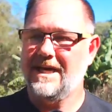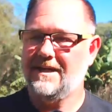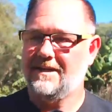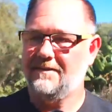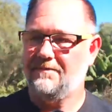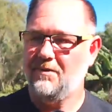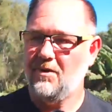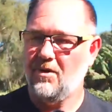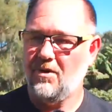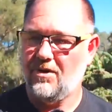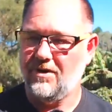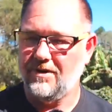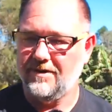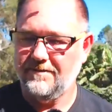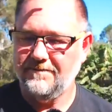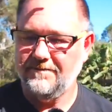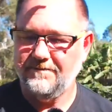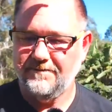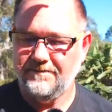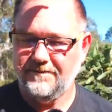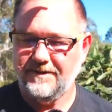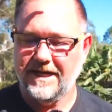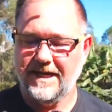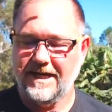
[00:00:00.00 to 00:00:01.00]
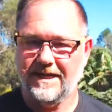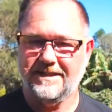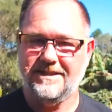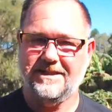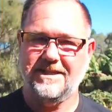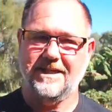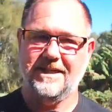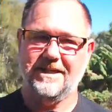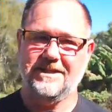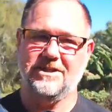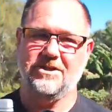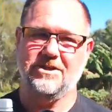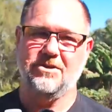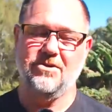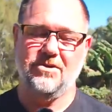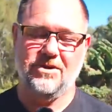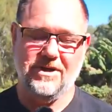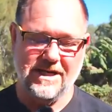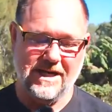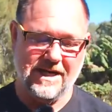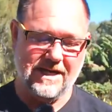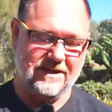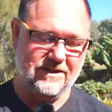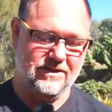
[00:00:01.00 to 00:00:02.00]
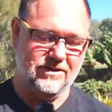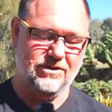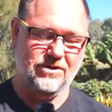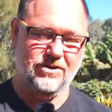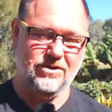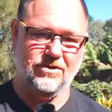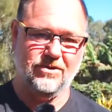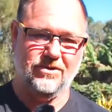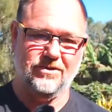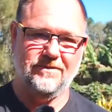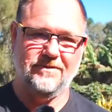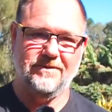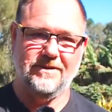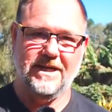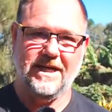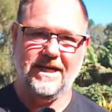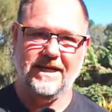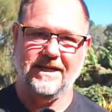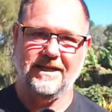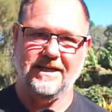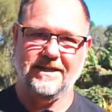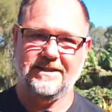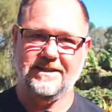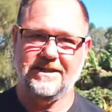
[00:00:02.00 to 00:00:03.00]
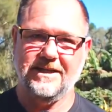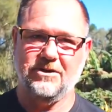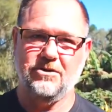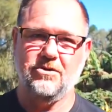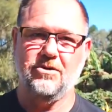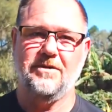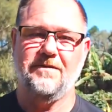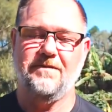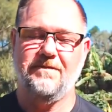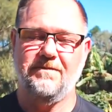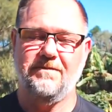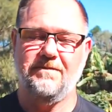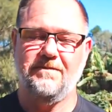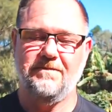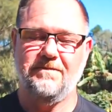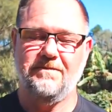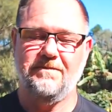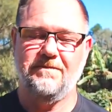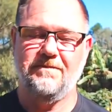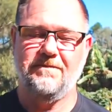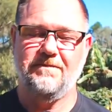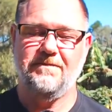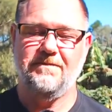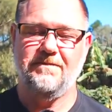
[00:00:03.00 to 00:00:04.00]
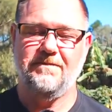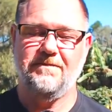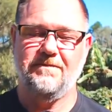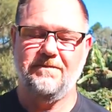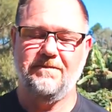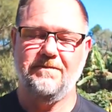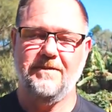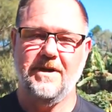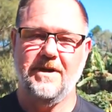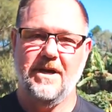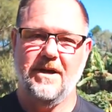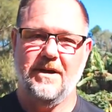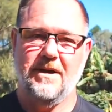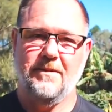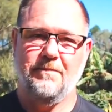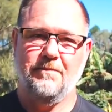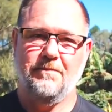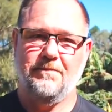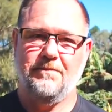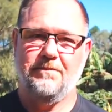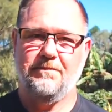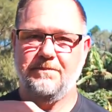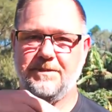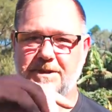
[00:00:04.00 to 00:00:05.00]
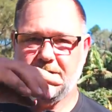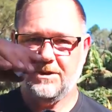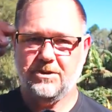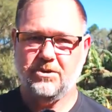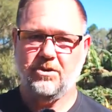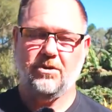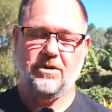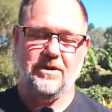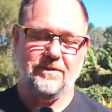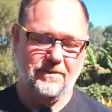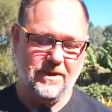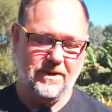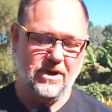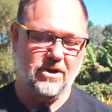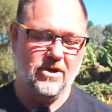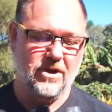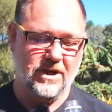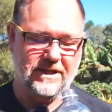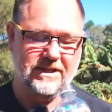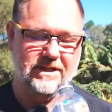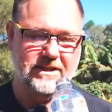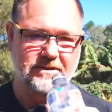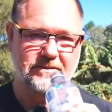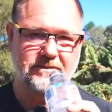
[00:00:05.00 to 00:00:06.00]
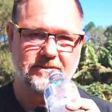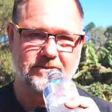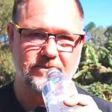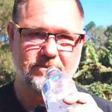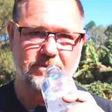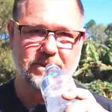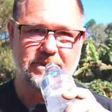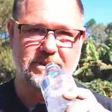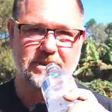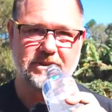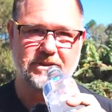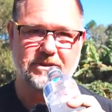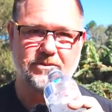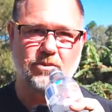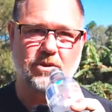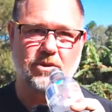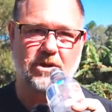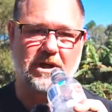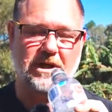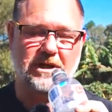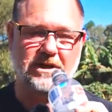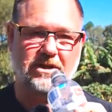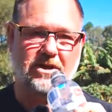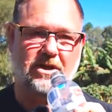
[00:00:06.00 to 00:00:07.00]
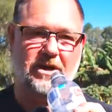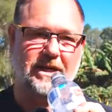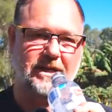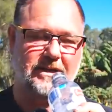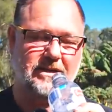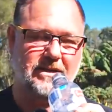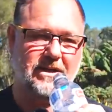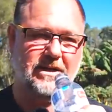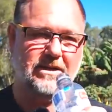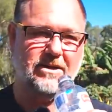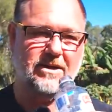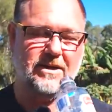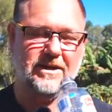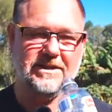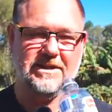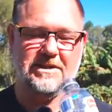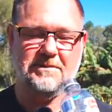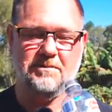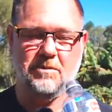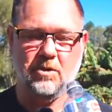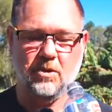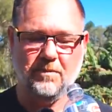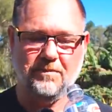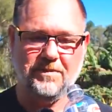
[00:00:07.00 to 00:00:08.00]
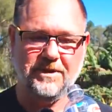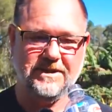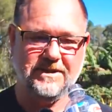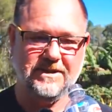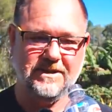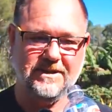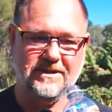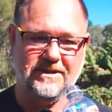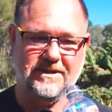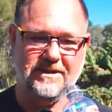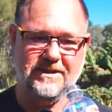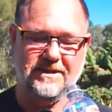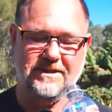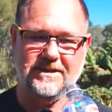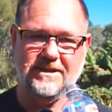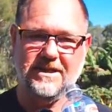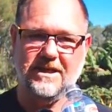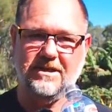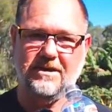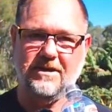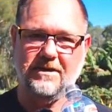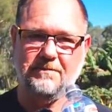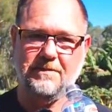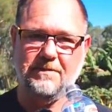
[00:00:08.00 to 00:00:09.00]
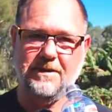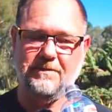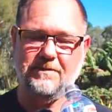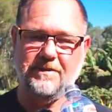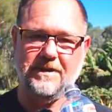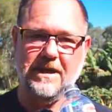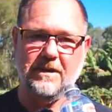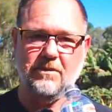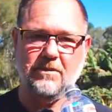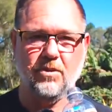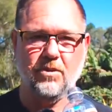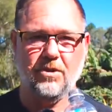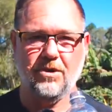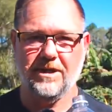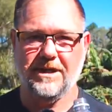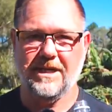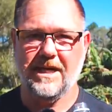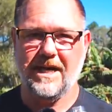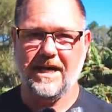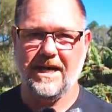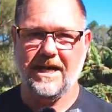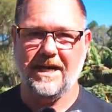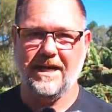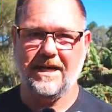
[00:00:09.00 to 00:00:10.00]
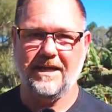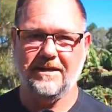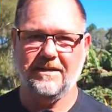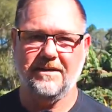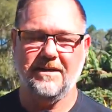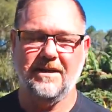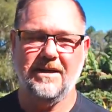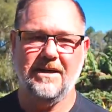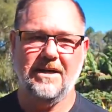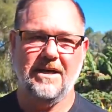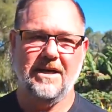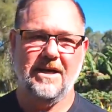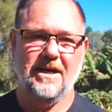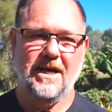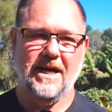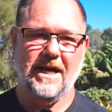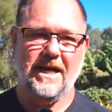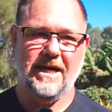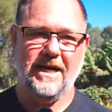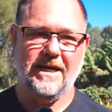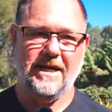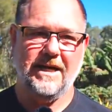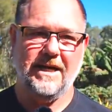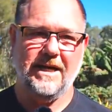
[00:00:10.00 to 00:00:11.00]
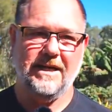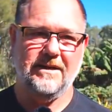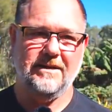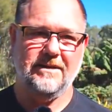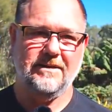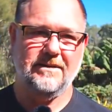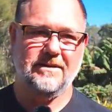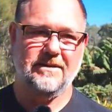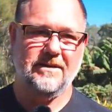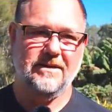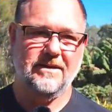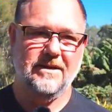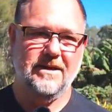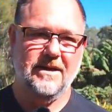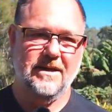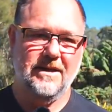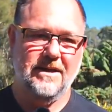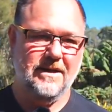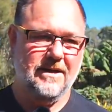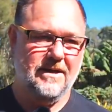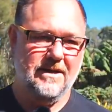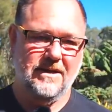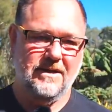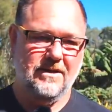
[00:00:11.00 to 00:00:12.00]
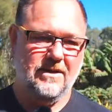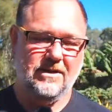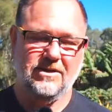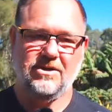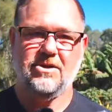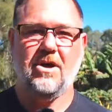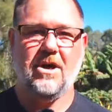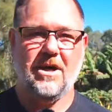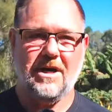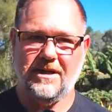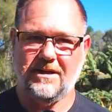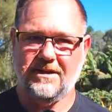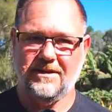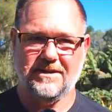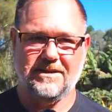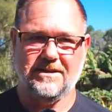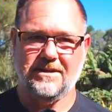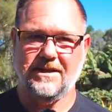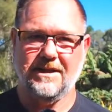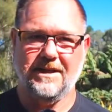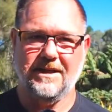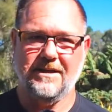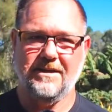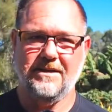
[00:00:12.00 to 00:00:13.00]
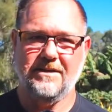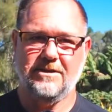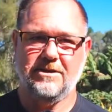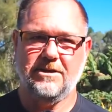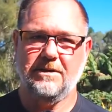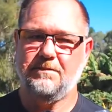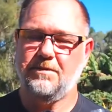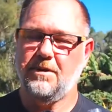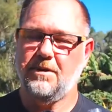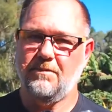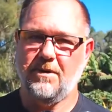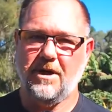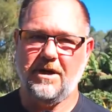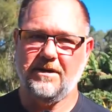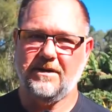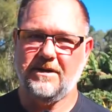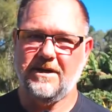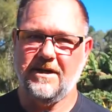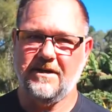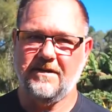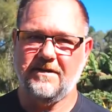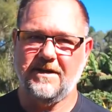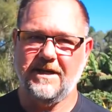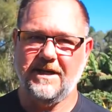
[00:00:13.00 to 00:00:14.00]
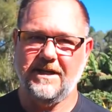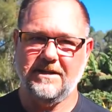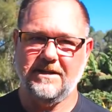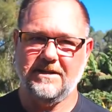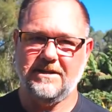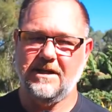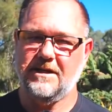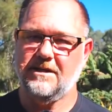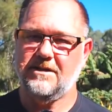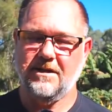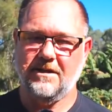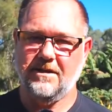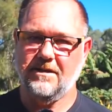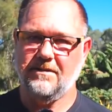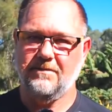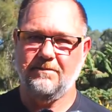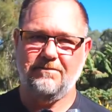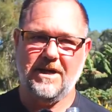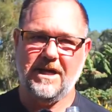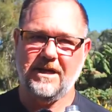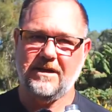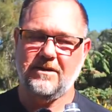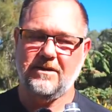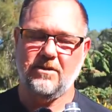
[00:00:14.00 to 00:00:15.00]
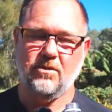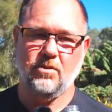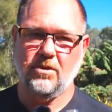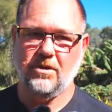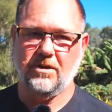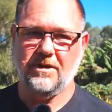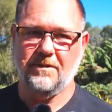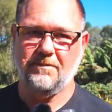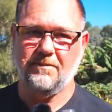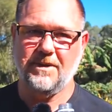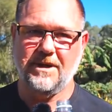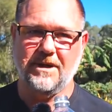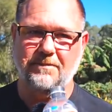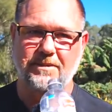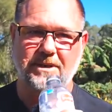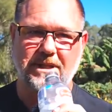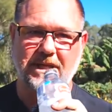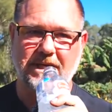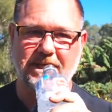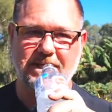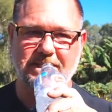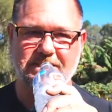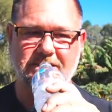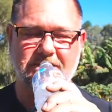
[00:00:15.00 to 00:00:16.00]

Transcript: But yeah, the prong, yeah, it's a good garden tool, and it's a good story behind it, which is what I like. I like small businesses. I like people that work hard and tirelessly to promote their things and to make the world a better place.